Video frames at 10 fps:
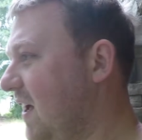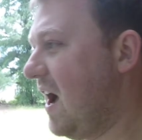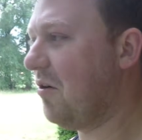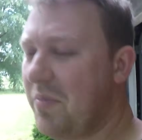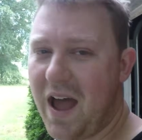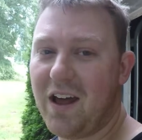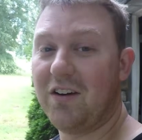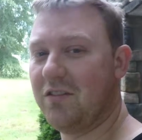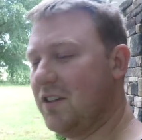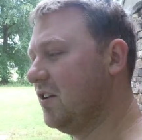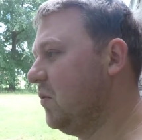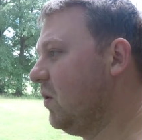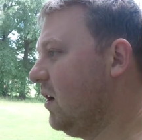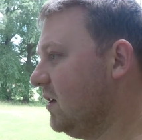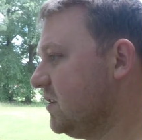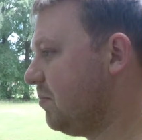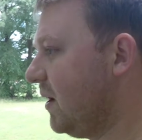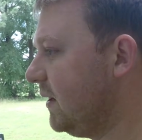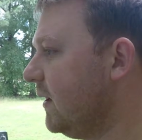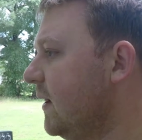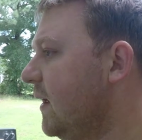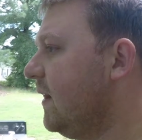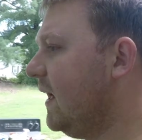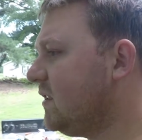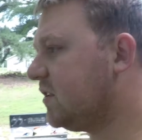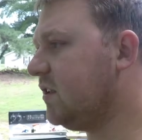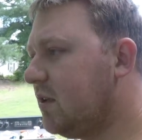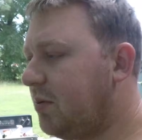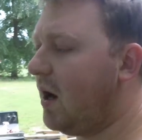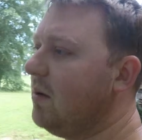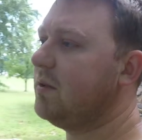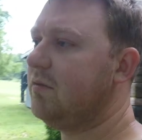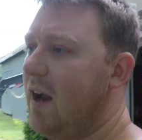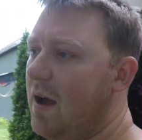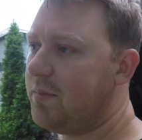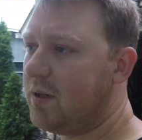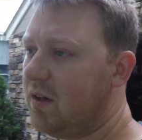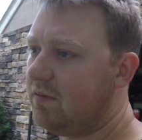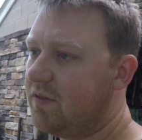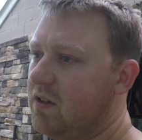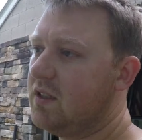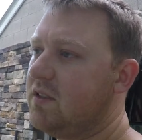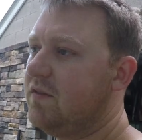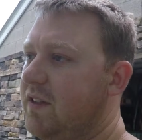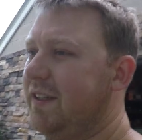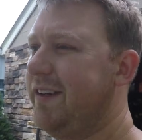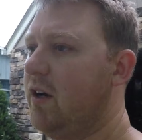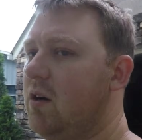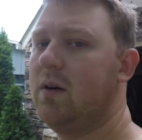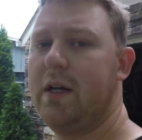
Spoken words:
how bad it really was. But that's gonna probably wrap it up for this video.